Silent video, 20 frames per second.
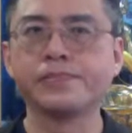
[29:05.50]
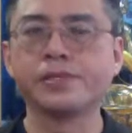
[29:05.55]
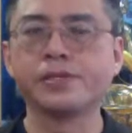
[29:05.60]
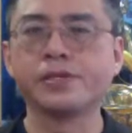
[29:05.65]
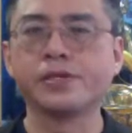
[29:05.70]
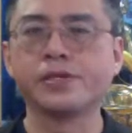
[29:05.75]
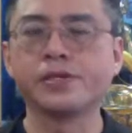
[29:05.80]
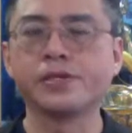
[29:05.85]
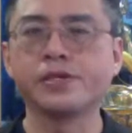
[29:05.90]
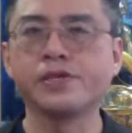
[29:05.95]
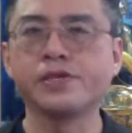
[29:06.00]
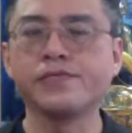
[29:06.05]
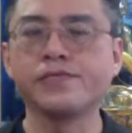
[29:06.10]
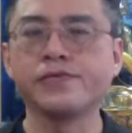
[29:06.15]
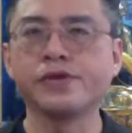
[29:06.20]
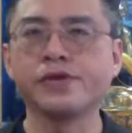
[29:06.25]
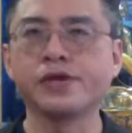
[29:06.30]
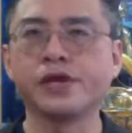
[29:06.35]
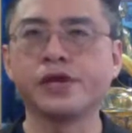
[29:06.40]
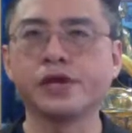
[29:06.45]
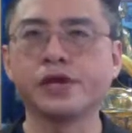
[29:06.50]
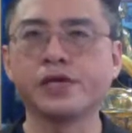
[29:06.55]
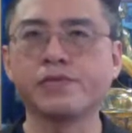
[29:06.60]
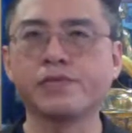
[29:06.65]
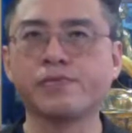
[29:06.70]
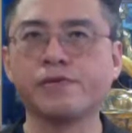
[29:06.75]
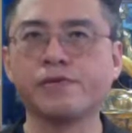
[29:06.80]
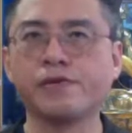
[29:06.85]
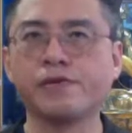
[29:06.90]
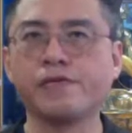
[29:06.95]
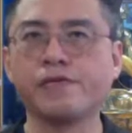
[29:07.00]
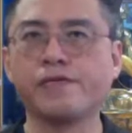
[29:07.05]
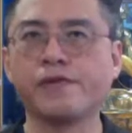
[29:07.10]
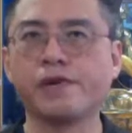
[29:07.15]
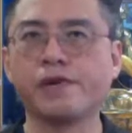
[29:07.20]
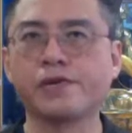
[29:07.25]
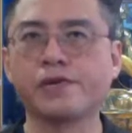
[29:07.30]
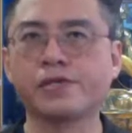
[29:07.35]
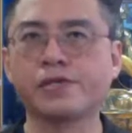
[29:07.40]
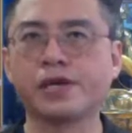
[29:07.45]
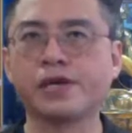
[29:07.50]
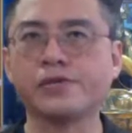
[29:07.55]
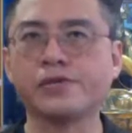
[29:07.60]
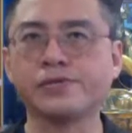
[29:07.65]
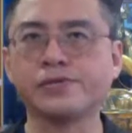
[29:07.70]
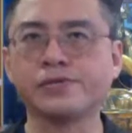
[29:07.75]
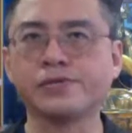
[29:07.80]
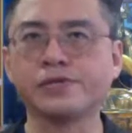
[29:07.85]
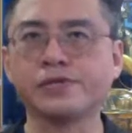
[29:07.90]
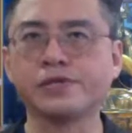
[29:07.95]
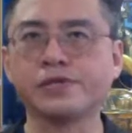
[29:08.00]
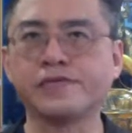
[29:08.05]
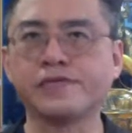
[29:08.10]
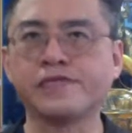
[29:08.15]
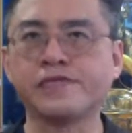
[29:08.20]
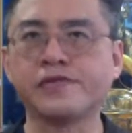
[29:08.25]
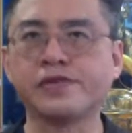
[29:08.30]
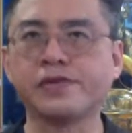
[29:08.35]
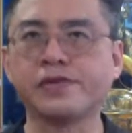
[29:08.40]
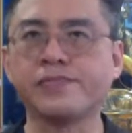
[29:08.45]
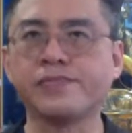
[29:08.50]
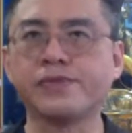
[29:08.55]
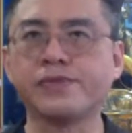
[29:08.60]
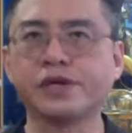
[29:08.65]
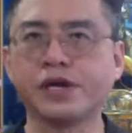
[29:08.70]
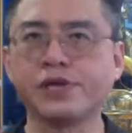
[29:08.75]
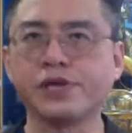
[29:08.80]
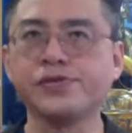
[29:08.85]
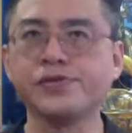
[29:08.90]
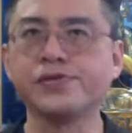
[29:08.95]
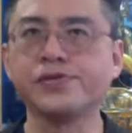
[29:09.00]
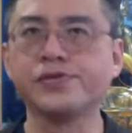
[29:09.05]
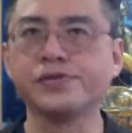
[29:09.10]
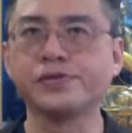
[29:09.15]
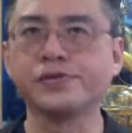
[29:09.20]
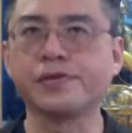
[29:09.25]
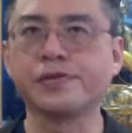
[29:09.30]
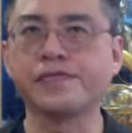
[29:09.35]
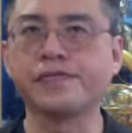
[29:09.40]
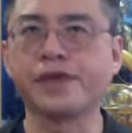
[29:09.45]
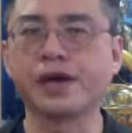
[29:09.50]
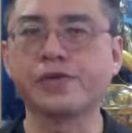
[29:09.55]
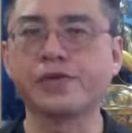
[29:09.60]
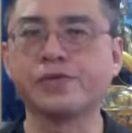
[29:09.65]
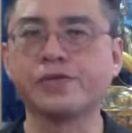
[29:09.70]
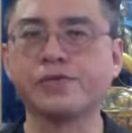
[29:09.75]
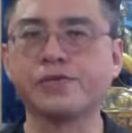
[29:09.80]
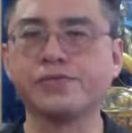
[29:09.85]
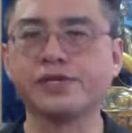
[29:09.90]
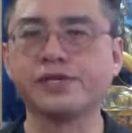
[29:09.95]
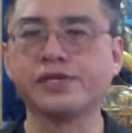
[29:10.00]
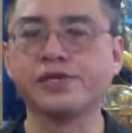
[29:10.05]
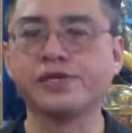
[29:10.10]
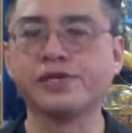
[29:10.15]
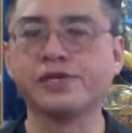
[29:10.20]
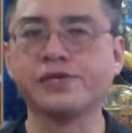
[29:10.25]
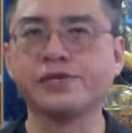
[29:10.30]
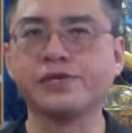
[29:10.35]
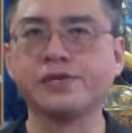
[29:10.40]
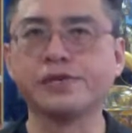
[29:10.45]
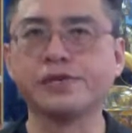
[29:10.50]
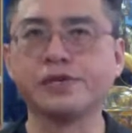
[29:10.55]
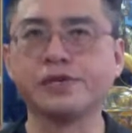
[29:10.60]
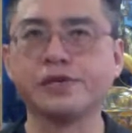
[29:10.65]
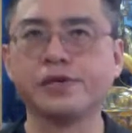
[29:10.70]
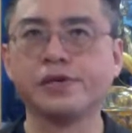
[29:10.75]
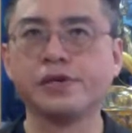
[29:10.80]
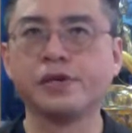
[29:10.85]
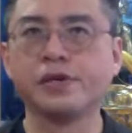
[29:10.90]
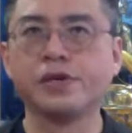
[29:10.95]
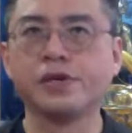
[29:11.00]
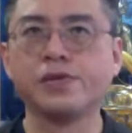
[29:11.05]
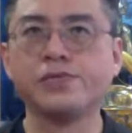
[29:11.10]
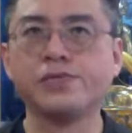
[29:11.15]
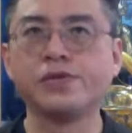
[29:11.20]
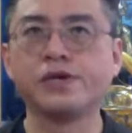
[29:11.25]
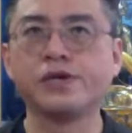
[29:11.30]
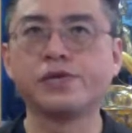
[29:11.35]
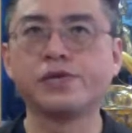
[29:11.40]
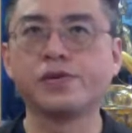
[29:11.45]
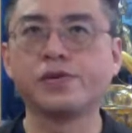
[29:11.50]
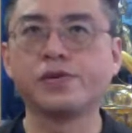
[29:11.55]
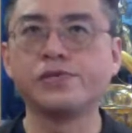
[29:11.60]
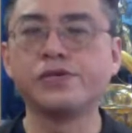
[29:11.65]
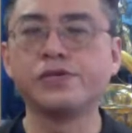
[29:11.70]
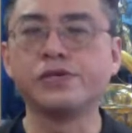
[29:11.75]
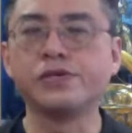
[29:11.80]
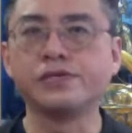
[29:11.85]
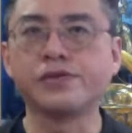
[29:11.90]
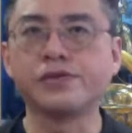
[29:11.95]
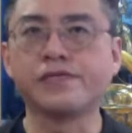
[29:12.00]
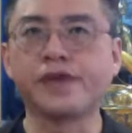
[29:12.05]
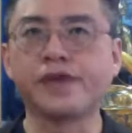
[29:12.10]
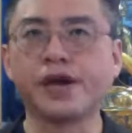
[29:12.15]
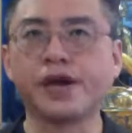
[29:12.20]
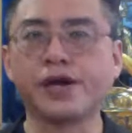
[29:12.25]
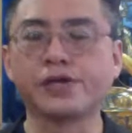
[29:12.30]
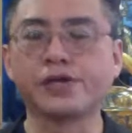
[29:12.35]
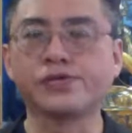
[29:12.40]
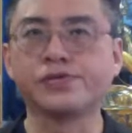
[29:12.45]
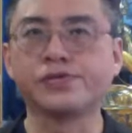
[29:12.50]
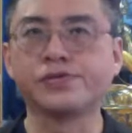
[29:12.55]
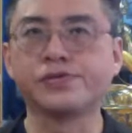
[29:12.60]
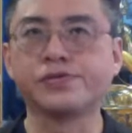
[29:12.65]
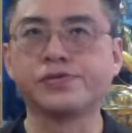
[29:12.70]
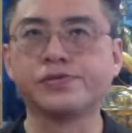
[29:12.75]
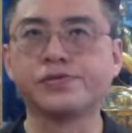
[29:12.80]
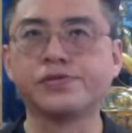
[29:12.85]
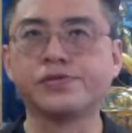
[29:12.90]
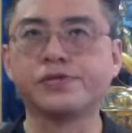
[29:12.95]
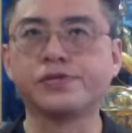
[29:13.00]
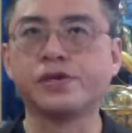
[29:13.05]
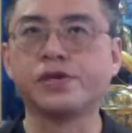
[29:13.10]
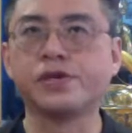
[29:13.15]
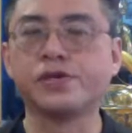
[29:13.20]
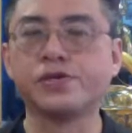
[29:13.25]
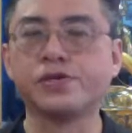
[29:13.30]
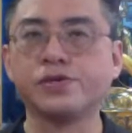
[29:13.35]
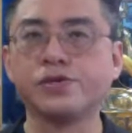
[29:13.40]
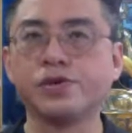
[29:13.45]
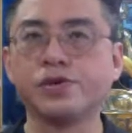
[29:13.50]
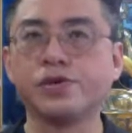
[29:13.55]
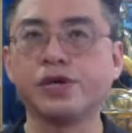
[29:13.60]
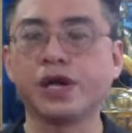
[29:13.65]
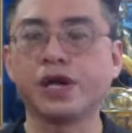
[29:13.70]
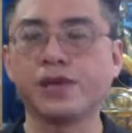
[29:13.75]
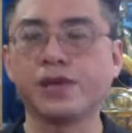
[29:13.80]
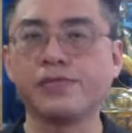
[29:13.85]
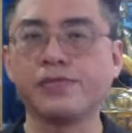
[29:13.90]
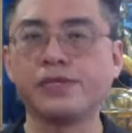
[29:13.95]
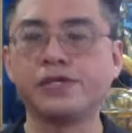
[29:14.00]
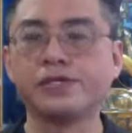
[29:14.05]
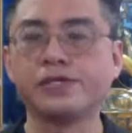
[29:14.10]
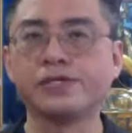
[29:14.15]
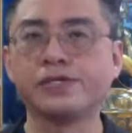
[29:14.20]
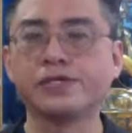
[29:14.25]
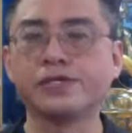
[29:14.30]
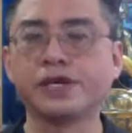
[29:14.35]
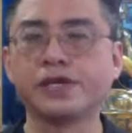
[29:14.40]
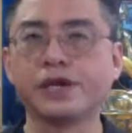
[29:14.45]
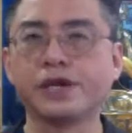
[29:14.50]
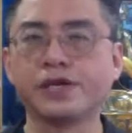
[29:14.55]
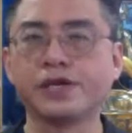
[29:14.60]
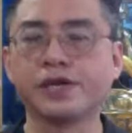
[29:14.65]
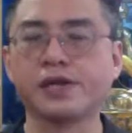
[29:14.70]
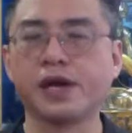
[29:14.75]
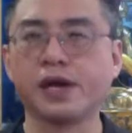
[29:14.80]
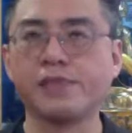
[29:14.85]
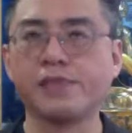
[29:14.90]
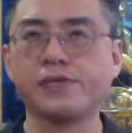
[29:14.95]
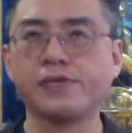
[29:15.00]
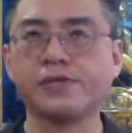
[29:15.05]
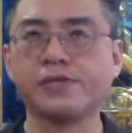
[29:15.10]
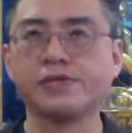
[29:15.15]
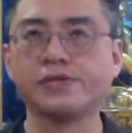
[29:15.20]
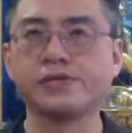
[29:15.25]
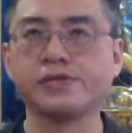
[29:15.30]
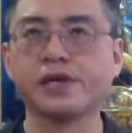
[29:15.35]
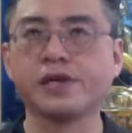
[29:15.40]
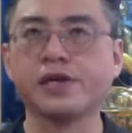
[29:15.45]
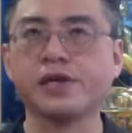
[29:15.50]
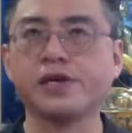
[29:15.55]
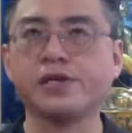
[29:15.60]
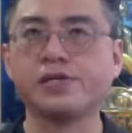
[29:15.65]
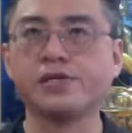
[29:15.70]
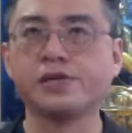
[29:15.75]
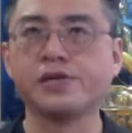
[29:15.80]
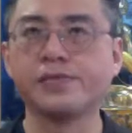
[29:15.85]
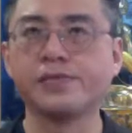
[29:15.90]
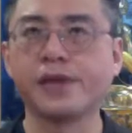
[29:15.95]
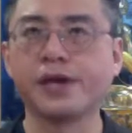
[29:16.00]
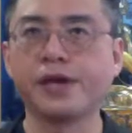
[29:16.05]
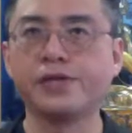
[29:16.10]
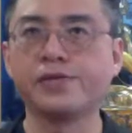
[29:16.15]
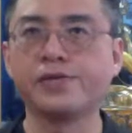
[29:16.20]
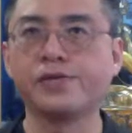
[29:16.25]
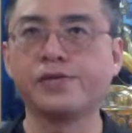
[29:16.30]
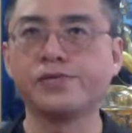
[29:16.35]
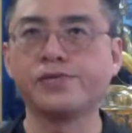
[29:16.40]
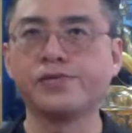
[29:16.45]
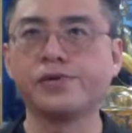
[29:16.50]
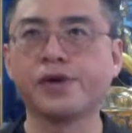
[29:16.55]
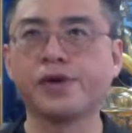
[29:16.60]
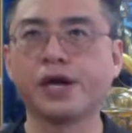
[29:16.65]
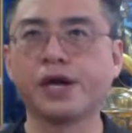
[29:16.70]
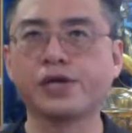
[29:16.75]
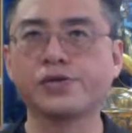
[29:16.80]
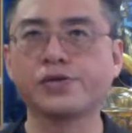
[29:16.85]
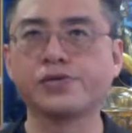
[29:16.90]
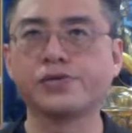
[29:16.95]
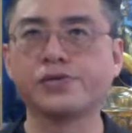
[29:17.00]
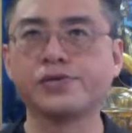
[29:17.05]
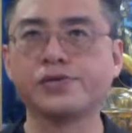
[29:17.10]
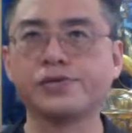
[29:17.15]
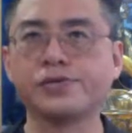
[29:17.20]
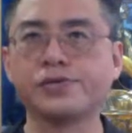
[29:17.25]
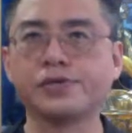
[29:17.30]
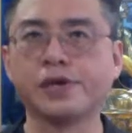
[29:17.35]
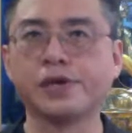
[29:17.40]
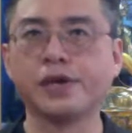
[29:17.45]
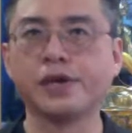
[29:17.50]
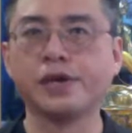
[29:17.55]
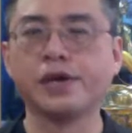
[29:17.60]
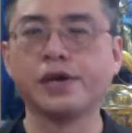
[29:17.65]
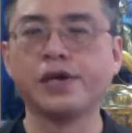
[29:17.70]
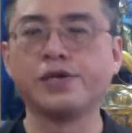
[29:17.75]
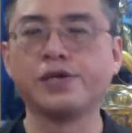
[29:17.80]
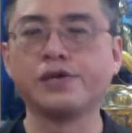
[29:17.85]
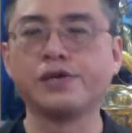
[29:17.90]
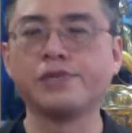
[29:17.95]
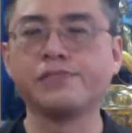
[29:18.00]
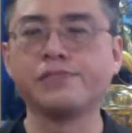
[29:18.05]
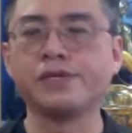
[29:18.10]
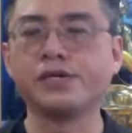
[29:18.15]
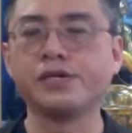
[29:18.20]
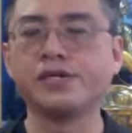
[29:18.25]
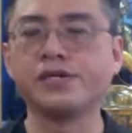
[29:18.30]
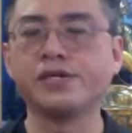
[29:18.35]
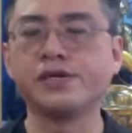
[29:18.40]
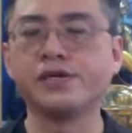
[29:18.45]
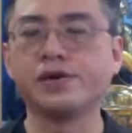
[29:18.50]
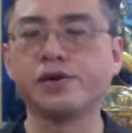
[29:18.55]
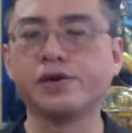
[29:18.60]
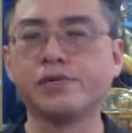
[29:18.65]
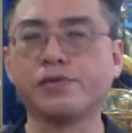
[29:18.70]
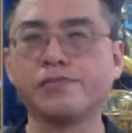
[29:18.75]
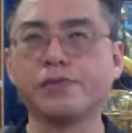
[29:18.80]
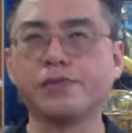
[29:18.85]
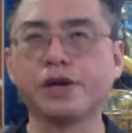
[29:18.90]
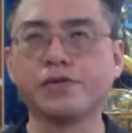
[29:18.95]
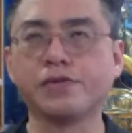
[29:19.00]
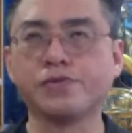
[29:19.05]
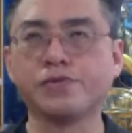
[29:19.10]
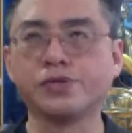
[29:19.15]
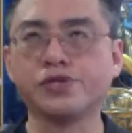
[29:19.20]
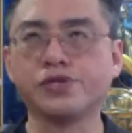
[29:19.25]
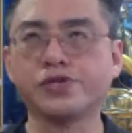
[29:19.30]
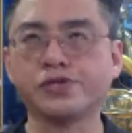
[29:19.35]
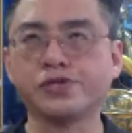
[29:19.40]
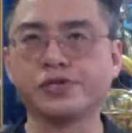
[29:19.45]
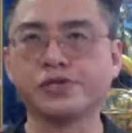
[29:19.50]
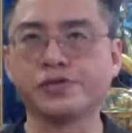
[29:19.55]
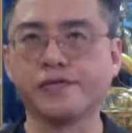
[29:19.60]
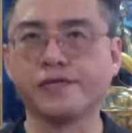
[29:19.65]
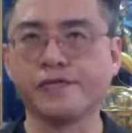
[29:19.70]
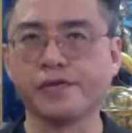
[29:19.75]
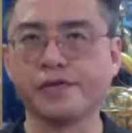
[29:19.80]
Let's see if we can explore for ourselves the different implications of equanimity. We are the owners of our actions. Your happiness and unhappiness depend on your actions and not merely on my wishes for